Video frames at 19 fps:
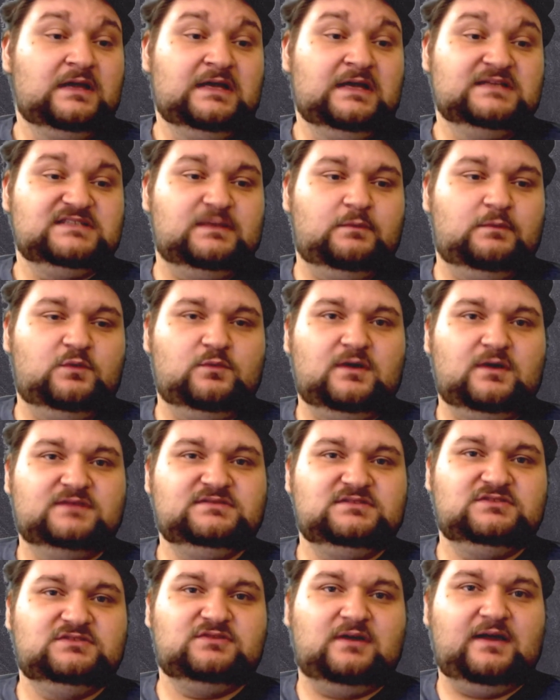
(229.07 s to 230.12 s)
someone wants to
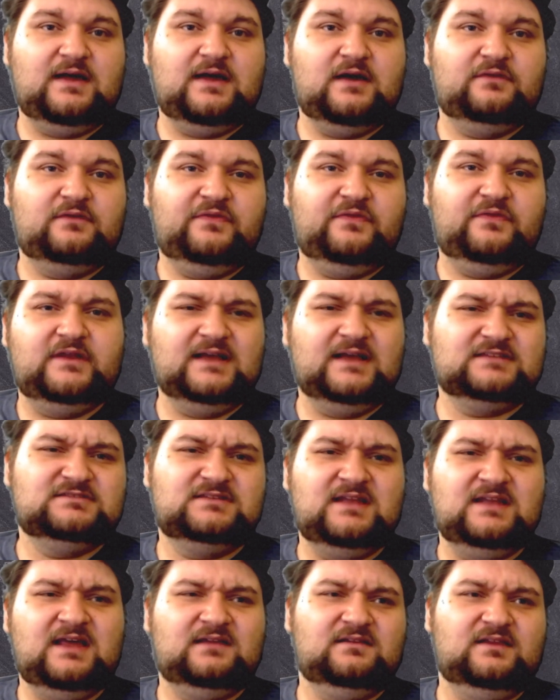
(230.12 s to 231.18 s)
try out the next
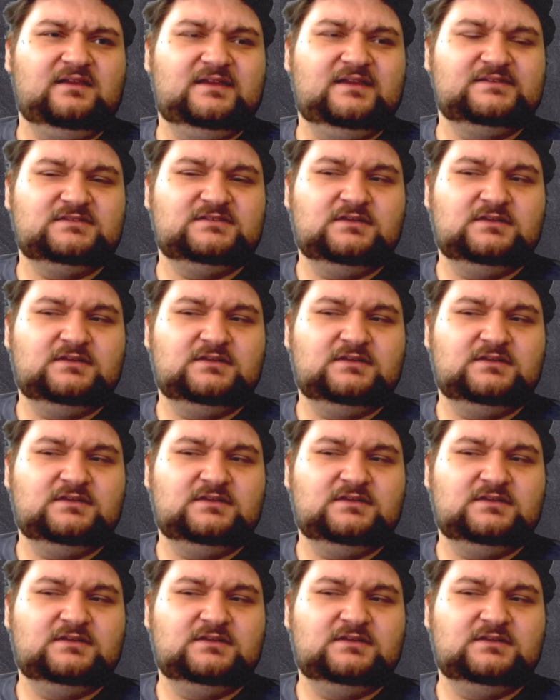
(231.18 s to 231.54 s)
net list,